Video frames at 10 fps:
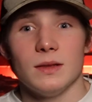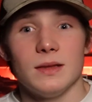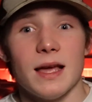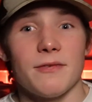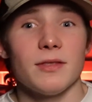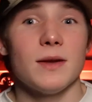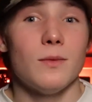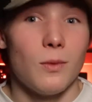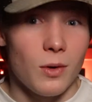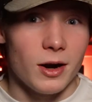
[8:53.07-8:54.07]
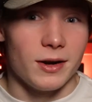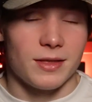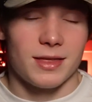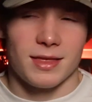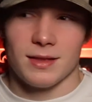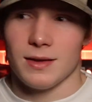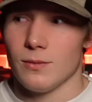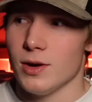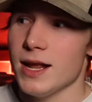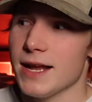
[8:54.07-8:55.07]
definitely worth,
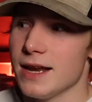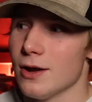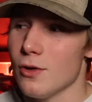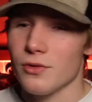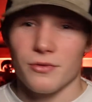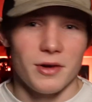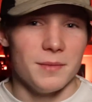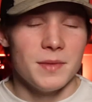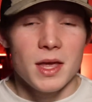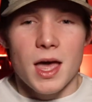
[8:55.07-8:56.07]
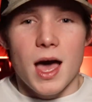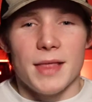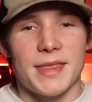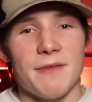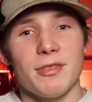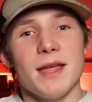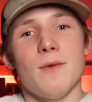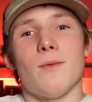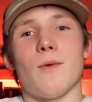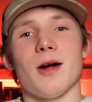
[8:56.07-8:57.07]
where did I get Noth from? Definitely
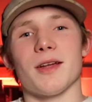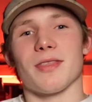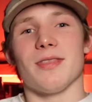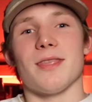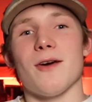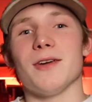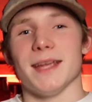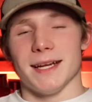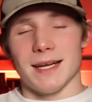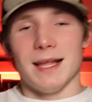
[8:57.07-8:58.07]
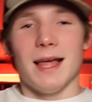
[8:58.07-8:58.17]
worth noting.